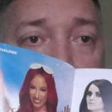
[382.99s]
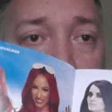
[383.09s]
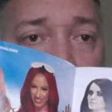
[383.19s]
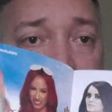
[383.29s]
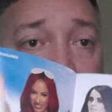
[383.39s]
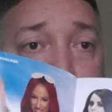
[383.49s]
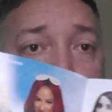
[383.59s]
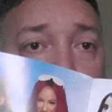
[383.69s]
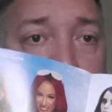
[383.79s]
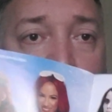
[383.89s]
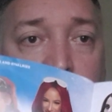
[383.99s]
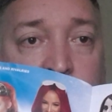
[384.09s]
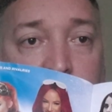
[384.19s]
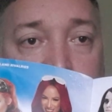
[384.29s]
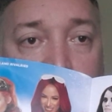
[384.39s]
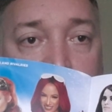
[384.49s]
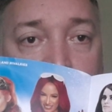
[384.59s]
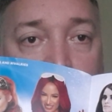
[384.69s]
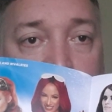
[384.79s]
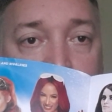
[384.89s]
I'd like to see Paige get done
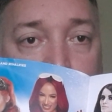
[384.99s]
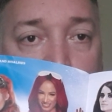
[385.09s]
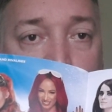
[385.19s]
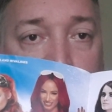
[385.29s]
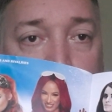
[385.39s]
as well at some point.